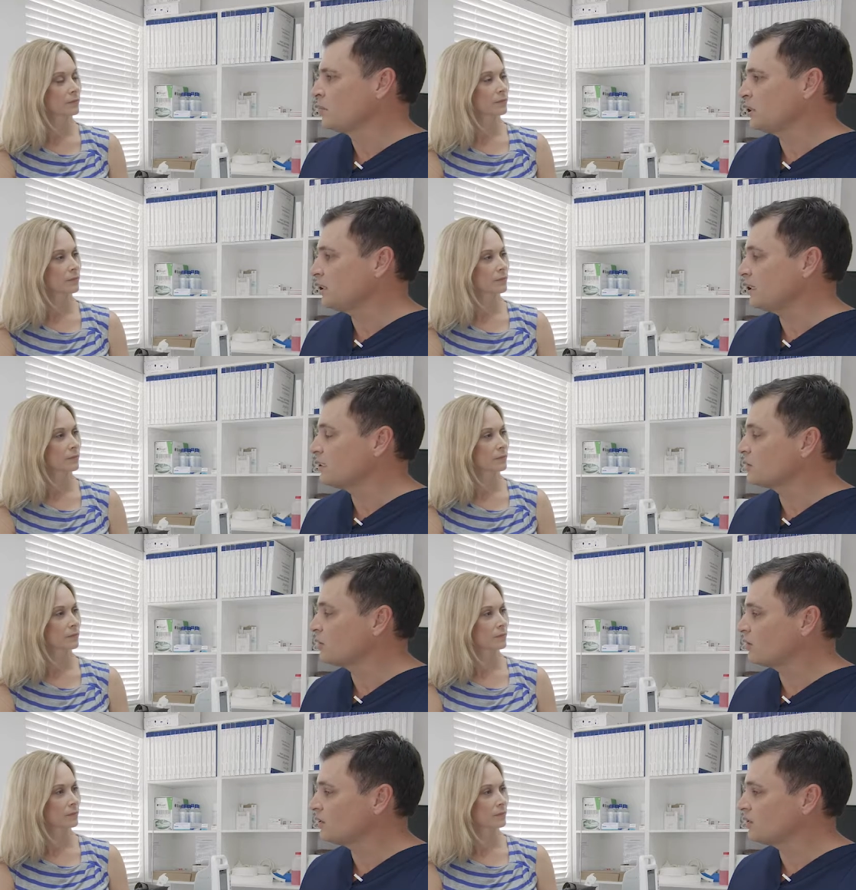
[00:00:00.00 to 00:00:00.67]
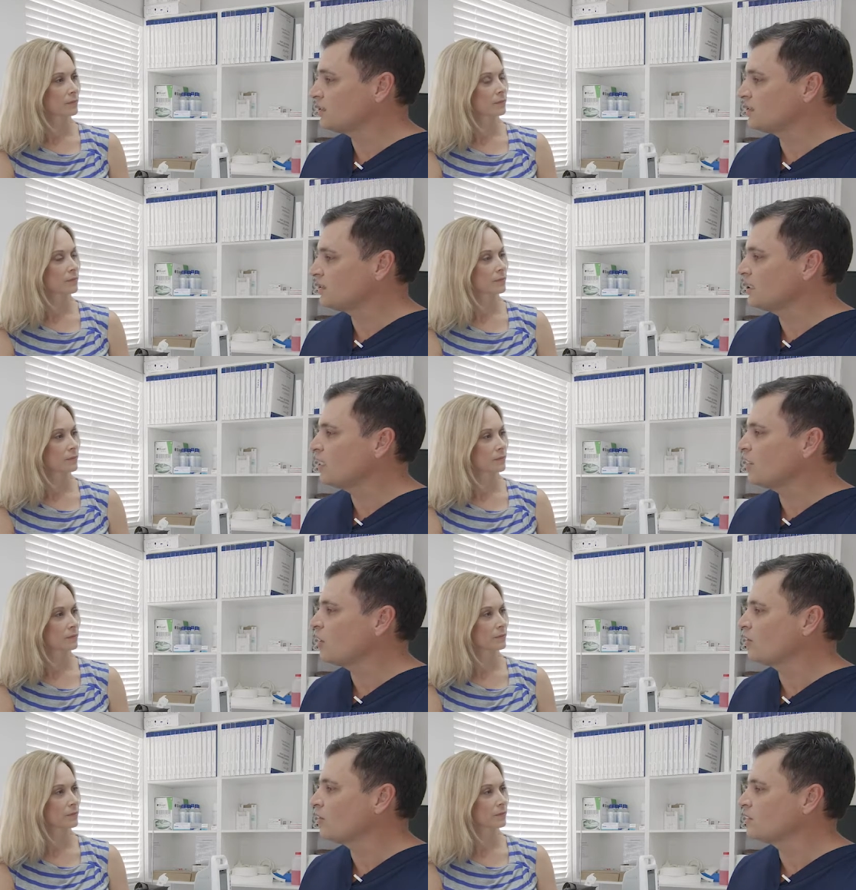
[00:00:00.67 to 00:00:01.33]
Speaker 1: But yeah, so this is an
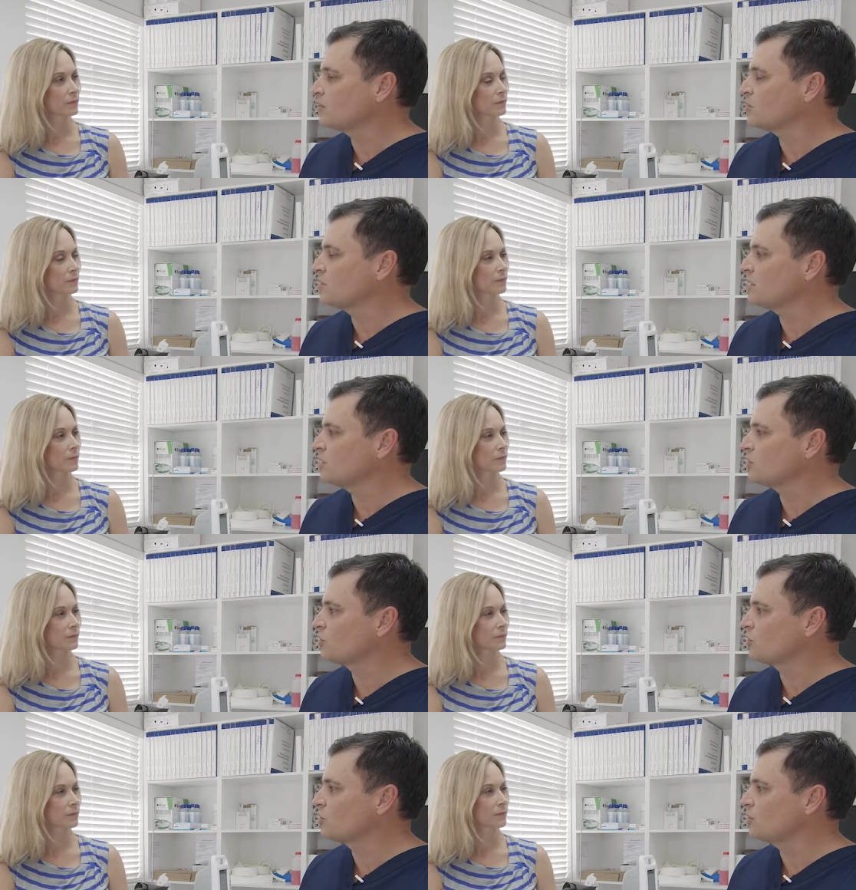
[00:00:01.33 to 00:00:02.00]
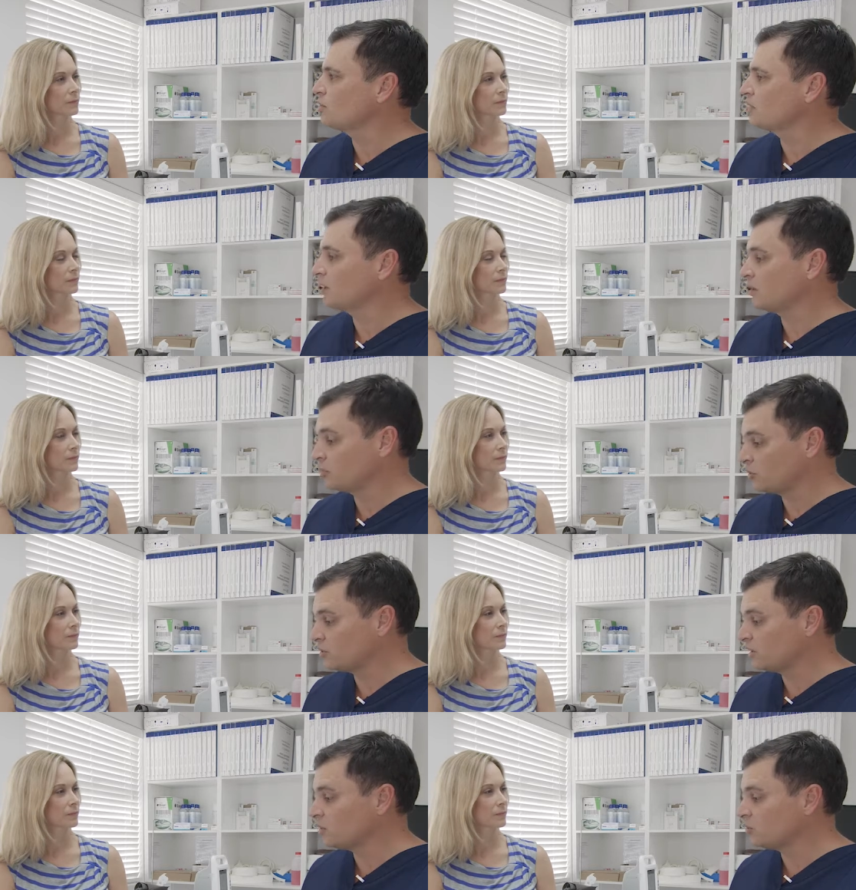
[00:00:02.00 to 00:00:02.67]
in-office procedure room. The
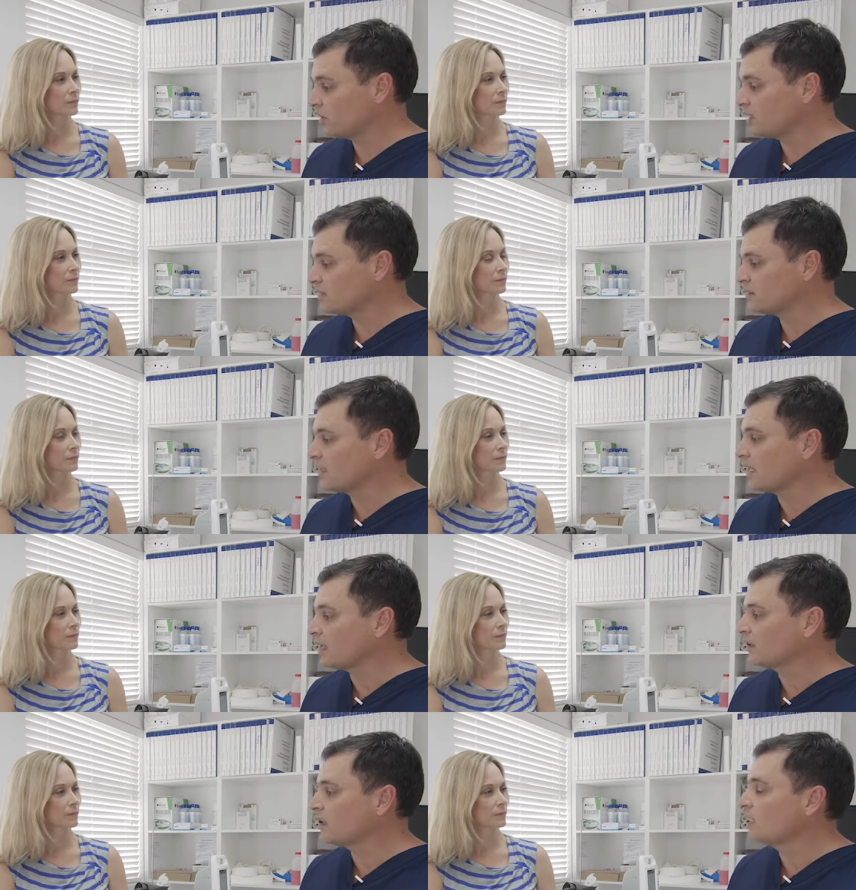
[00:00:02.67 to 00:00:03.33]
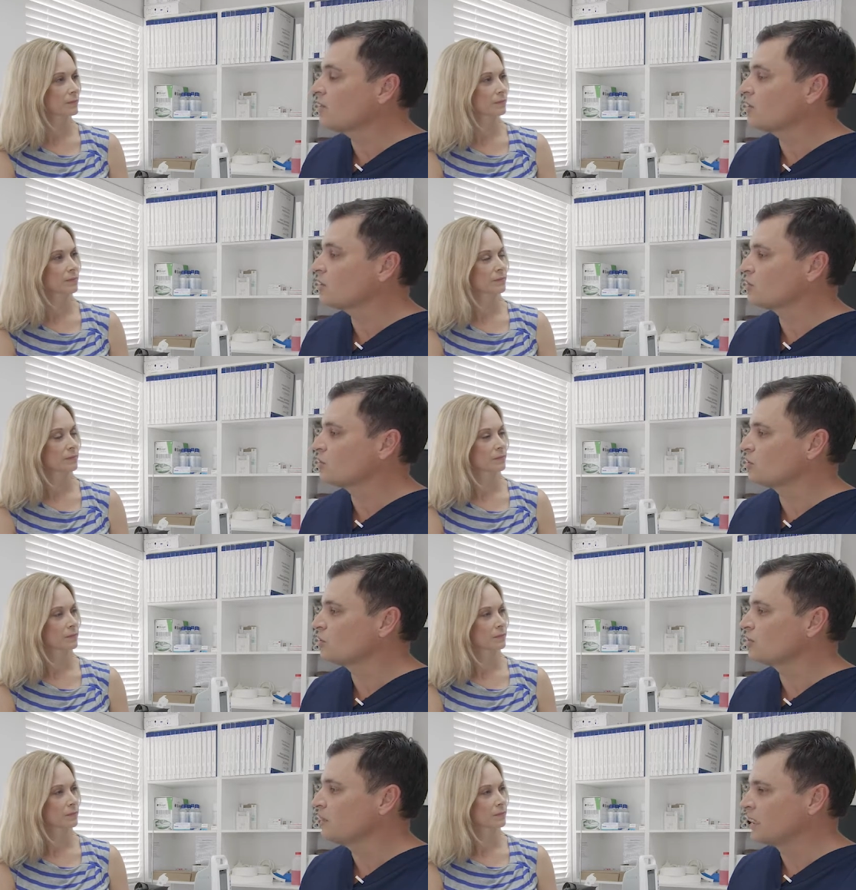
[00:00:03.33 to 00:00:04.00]
procedure is done in this
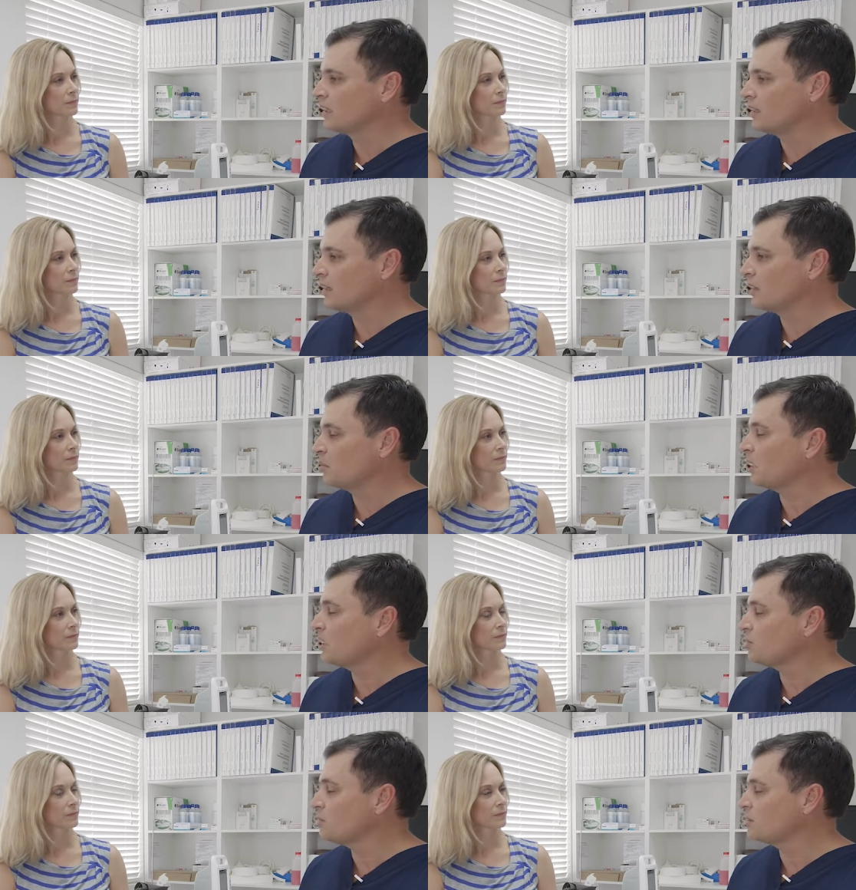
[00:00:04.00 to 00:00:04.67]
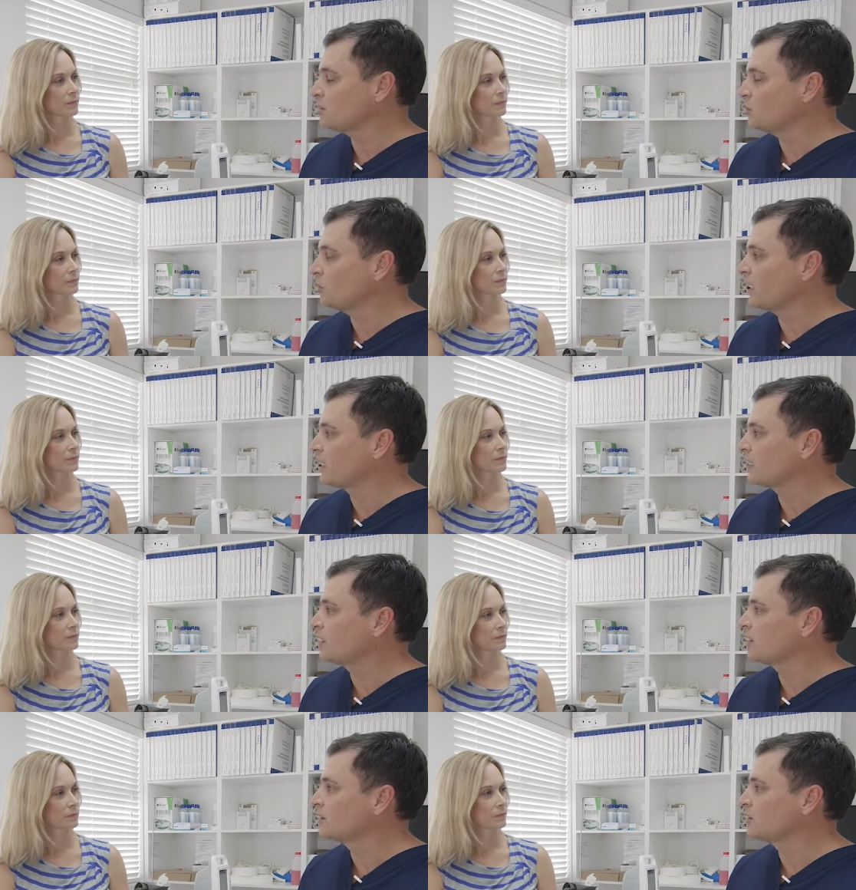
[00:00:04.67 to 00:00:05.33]
room and the patient is awake.
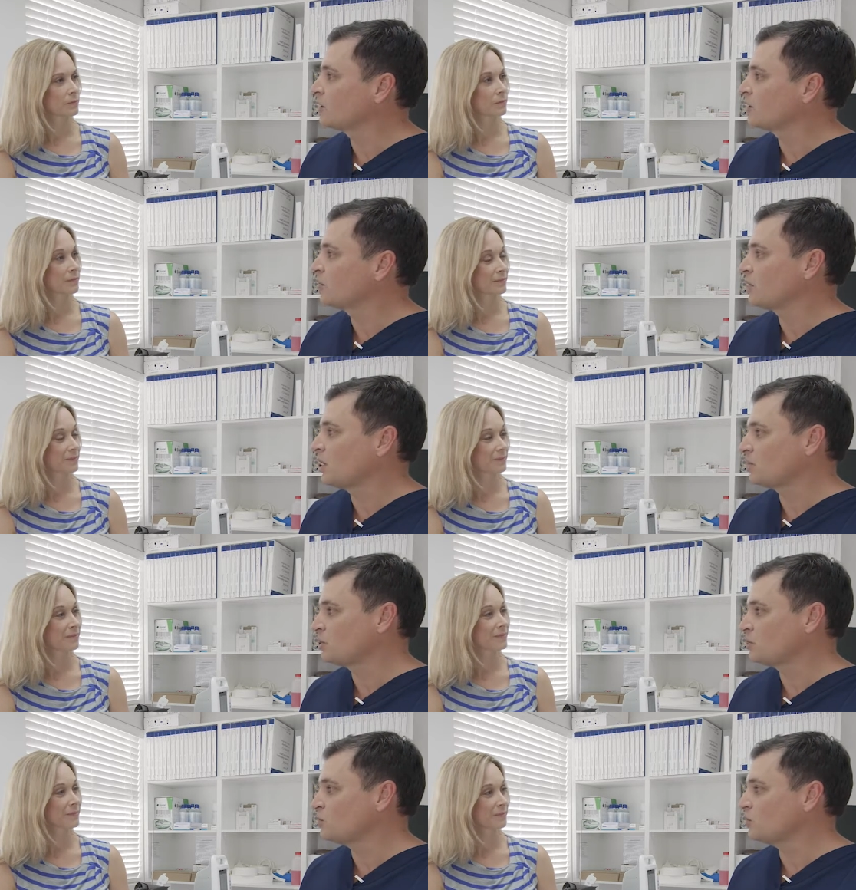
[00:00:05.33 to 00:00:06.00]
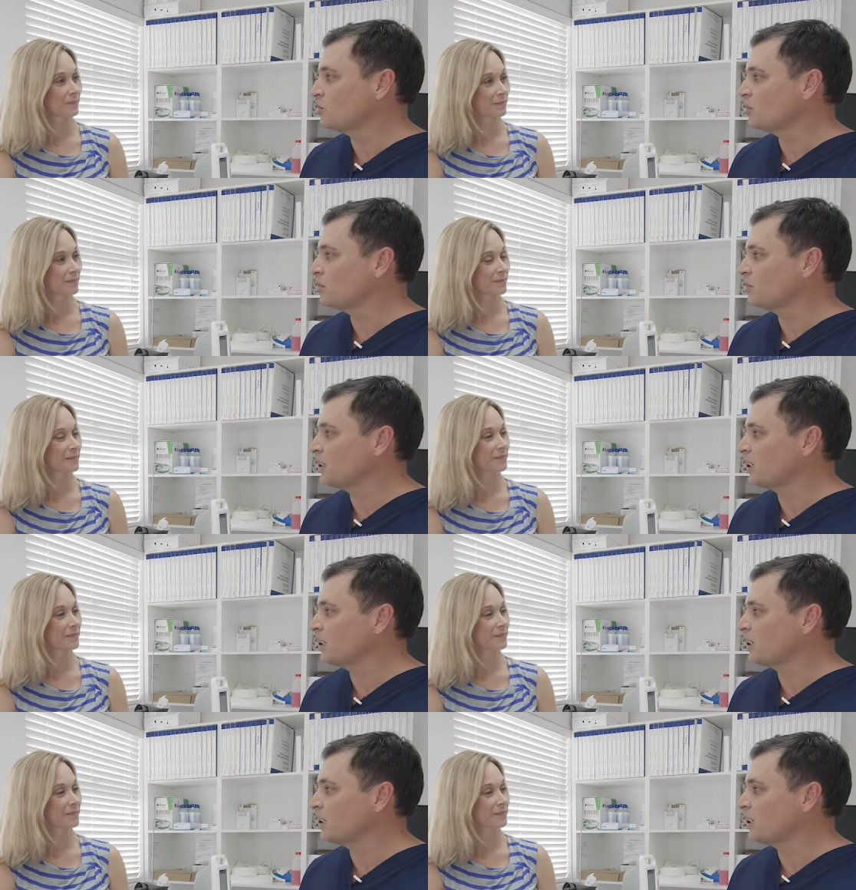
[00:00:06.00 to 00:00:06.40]
So while we talk to the